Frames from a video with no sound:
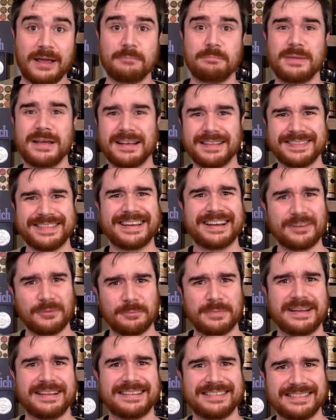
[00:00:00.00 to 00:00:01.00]
and be a little
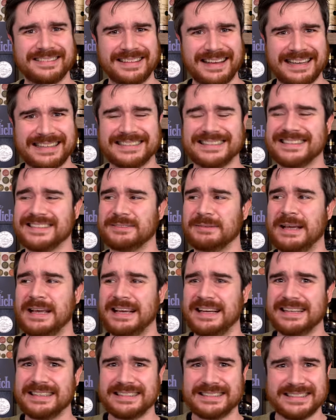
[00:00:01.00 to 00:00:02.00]
bit less
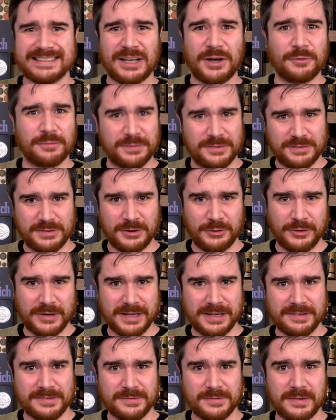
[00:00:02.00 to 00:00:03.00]

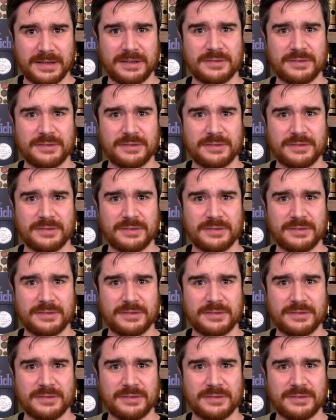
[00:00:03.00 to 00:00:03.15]
self-serious,